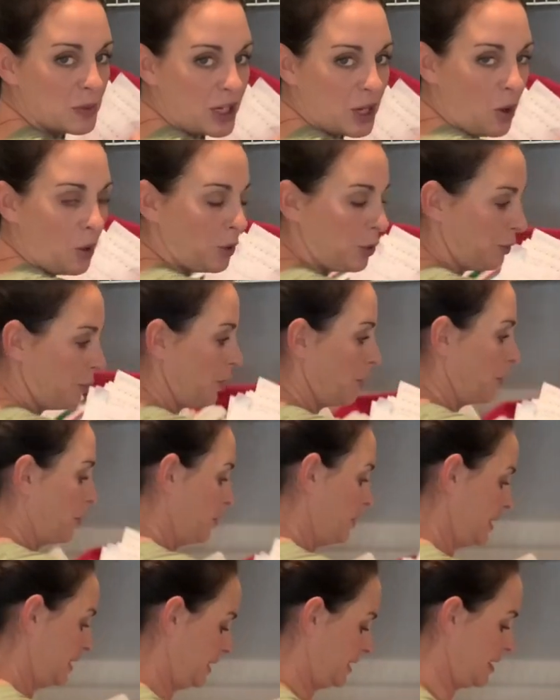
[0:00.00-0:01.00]
we go through
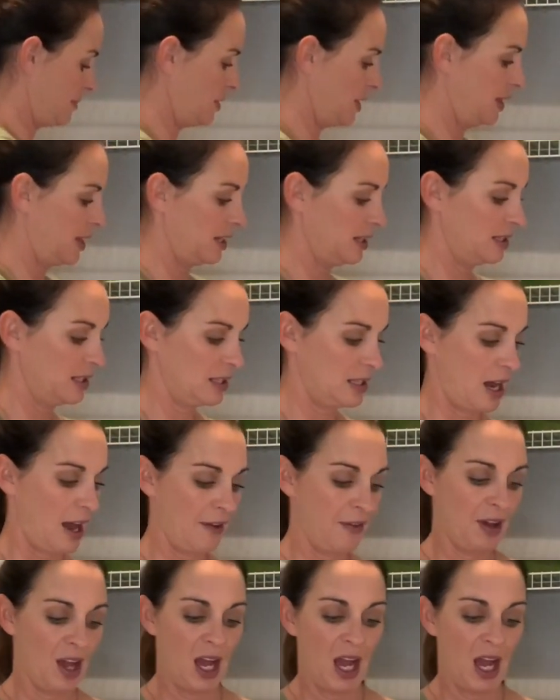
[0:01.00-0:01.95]
some of this stuff.